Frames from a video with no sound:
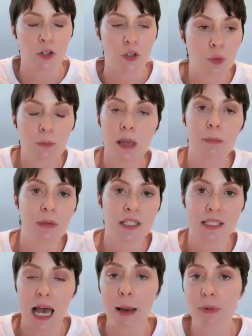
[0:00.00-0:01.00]
And you may be
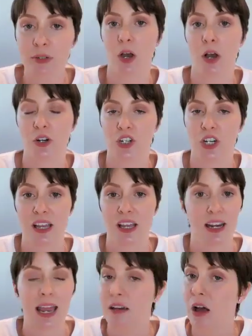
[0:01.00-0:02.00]
sabotaging
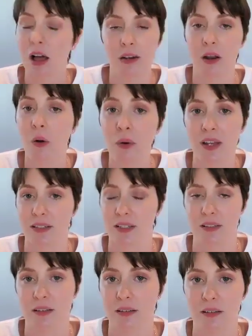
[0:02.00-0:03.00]
it and not know
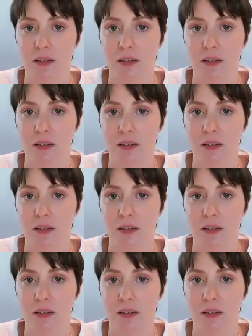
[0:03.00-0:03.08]
it